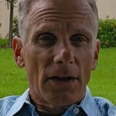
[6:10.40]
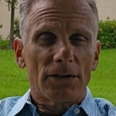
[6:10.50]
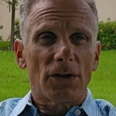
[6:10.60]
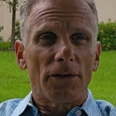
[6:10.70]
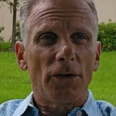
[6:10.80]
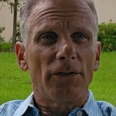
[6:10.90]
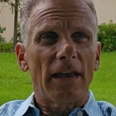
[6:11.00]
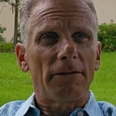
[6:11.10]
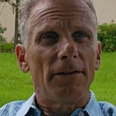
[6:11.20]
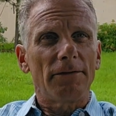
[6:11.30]
So if you
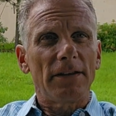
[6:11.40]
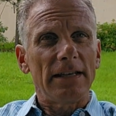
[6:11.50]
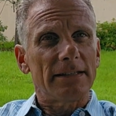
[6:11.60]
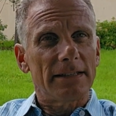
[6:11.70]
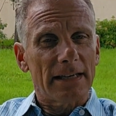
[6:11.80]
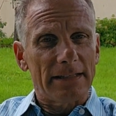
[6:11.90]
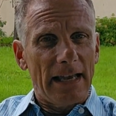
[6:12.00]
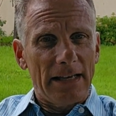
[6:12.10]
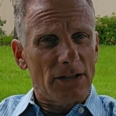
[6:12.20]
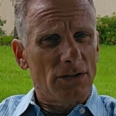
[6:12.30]
take 15 sick
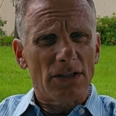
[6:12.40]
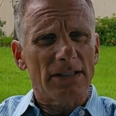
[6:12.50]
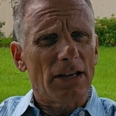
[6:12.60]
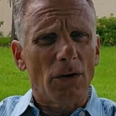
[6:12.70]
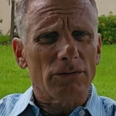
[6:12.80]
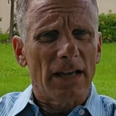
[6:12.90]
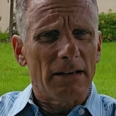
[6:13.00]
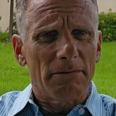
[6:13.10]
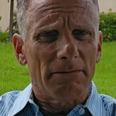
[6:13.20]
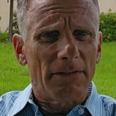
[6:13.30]
days, and just say you don't
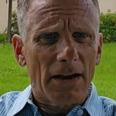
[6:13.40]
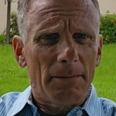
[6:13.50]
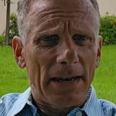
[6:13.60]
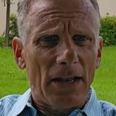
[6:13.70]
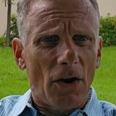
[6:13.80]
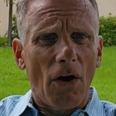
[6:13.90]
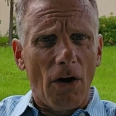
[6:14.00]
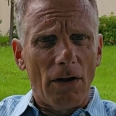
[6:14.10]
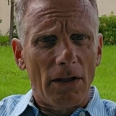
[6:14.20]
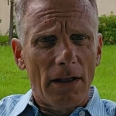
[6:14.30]
take very many at
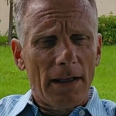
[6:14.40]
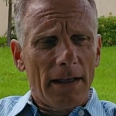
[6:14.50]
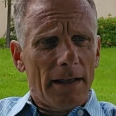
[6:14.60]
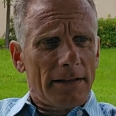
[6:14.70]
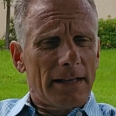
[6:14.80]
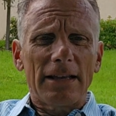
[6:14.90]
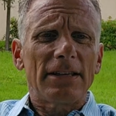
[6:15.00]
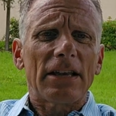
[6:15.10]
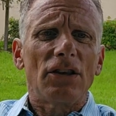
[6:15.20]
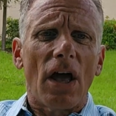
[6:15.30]
all, say you
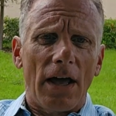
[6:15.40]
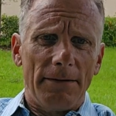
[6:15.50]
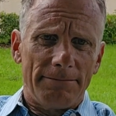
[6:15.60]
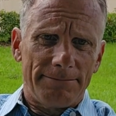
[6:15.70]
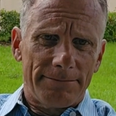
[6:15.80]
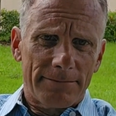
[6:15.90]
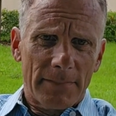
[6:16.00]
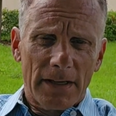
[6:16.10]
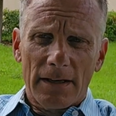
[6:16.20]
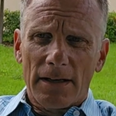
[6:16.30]
take none.
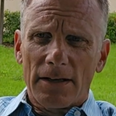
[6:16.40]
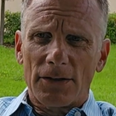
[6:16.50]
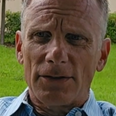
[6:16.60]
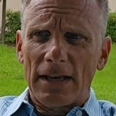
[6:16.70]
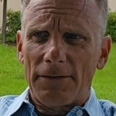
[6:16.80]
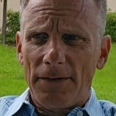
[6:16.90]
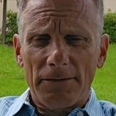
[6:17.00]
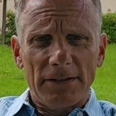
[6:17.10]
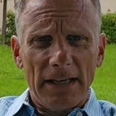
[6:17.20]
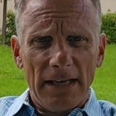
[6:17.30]
So you take
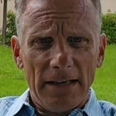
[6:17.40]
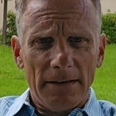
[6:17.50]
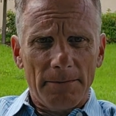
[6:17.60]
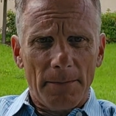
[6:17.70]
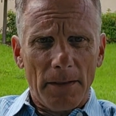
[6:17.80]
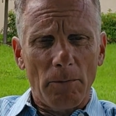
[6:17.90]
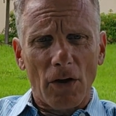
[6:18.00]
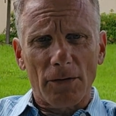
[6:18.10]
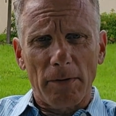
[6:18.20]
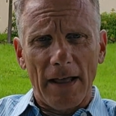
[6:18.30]
15, you
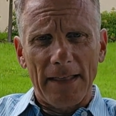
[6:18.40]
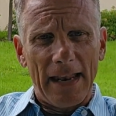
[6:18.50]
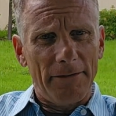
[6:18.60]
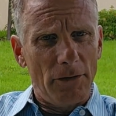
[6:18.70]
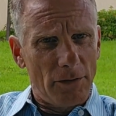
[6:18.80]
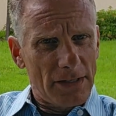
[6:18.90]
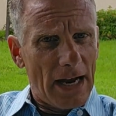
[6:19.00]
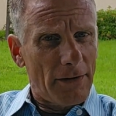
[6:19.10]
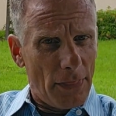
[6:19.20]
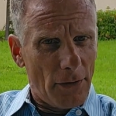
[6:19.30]
multiply that if you
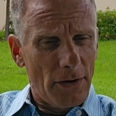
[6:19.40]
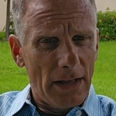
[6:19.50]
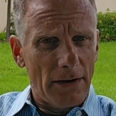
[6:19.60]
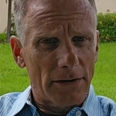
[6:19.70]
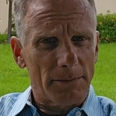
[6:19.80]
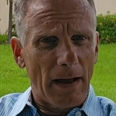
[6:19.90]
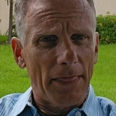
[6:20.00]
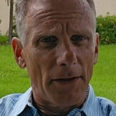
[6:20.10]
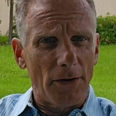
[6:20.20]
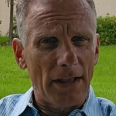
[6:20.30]
retire at 30 years by
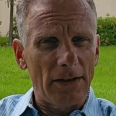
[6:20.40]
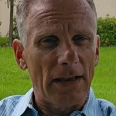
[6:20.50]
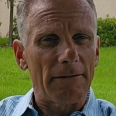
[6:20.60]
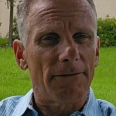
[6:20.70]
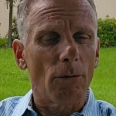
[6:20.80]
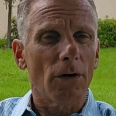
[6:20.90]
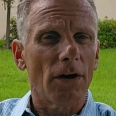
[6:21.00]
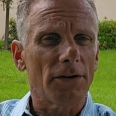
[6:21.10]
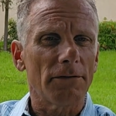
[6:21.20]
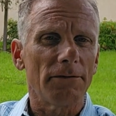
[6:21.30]
30, and you get
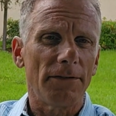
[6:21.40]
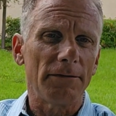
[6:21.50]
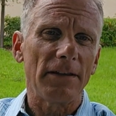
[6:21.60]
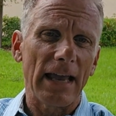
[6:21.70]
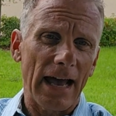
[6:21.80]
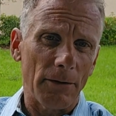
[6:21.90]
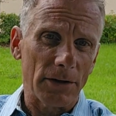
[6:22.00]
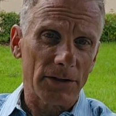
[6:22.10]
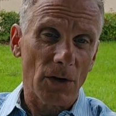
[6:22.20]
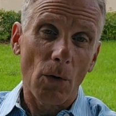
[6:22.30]
450
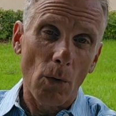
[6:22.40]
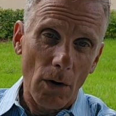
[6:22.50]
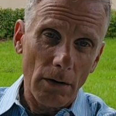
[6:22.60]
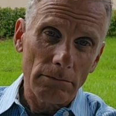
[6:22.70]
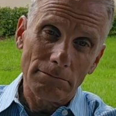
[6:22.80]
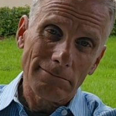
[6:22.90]
hours, or